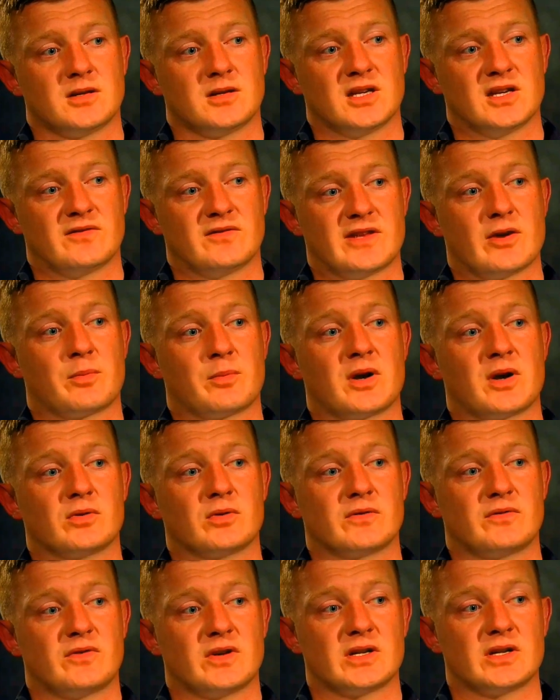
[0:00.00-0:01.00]
If they're
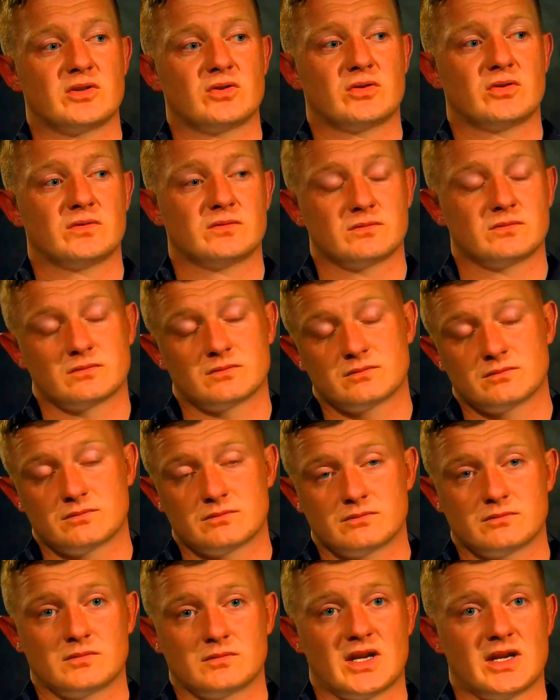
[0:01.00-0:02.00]
proud of what I've
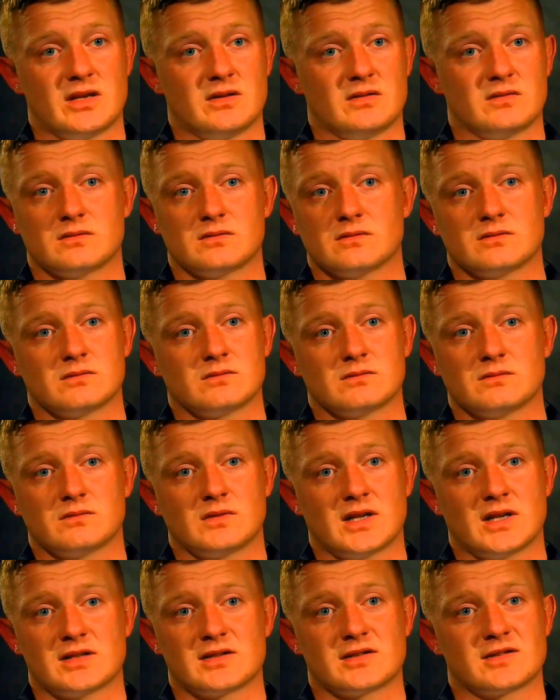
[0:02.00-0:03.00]
done, then
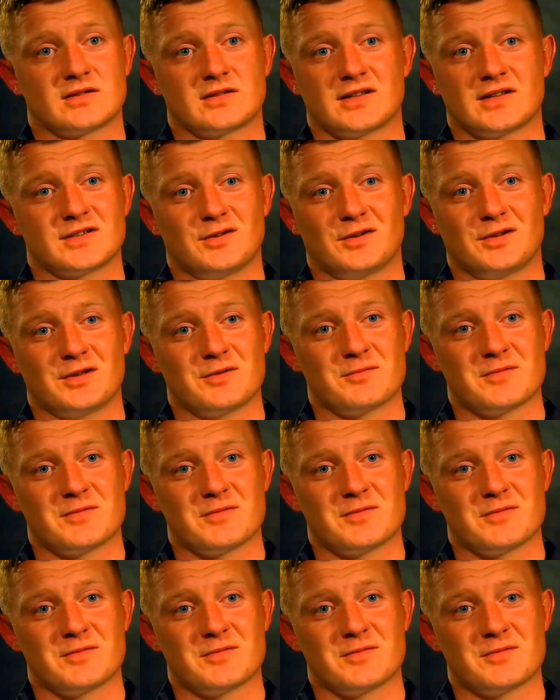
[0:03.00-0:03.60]
that's that's all that